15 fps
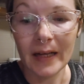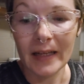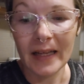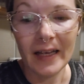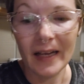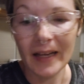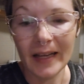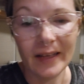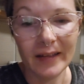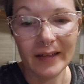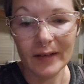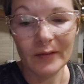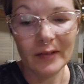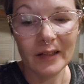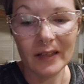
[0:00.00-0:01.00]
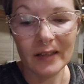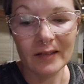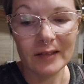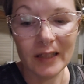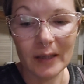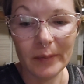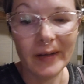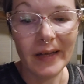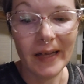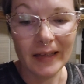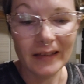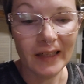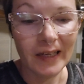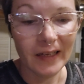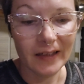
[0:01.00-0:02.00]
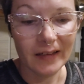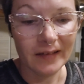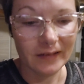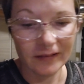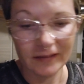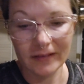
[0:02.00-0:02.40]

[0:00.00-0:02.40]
I can't think of anything else to say, but and yeah.